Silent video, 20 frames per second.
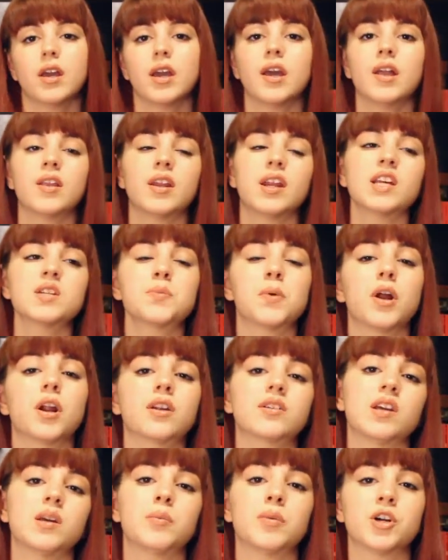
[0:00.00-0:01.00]
And the next
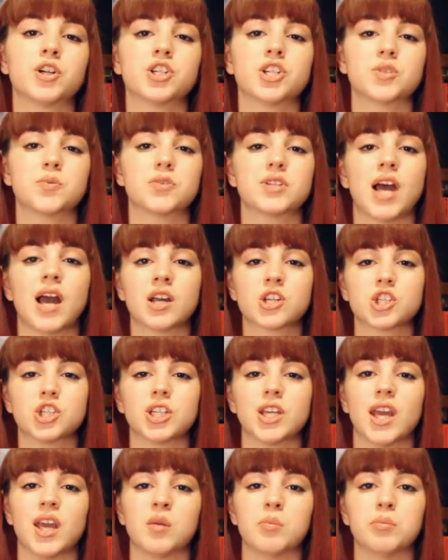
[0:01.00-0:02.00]
product I purchased was
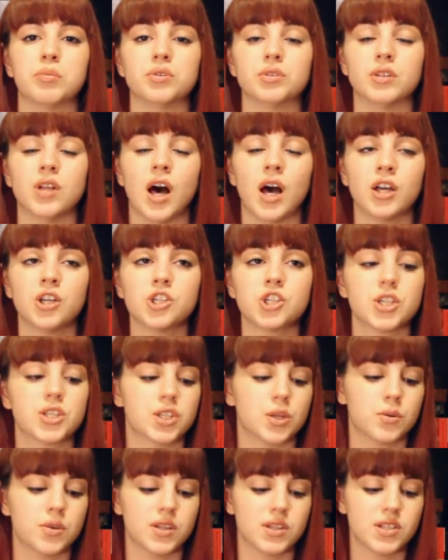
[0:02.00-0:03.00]
actually a blush.
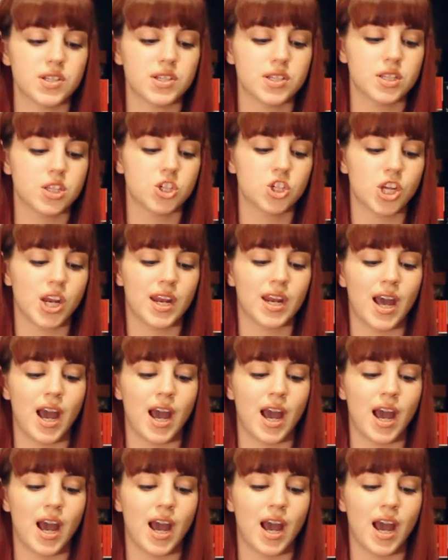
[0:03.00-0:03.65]
So this is in the shade